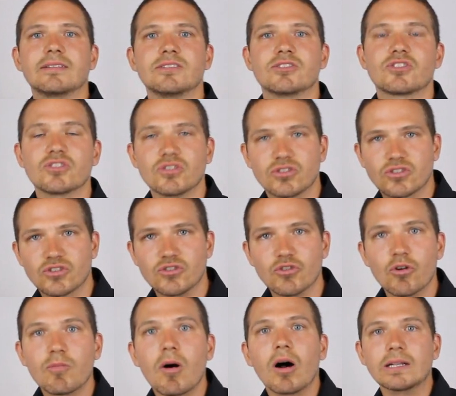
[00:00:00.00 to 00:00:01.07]

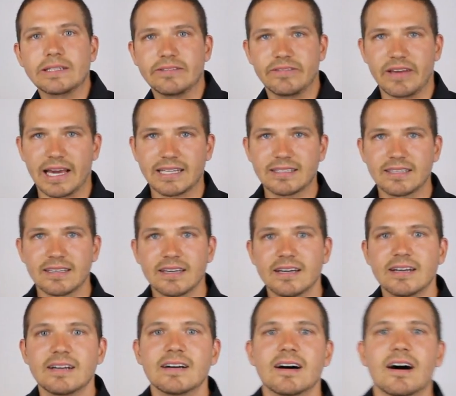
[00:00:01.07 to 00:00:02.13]
snowball effect
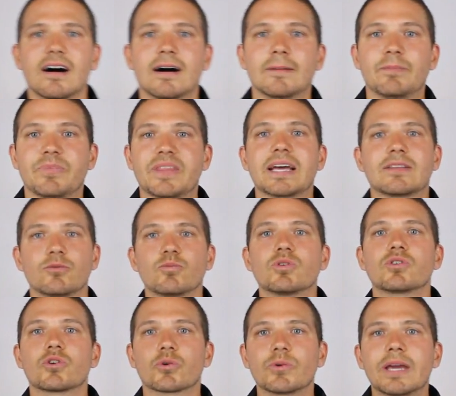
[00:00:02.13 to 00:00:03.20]
that
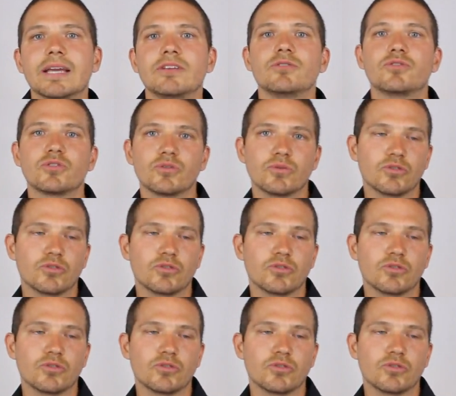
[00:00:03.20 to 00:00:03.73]
will create you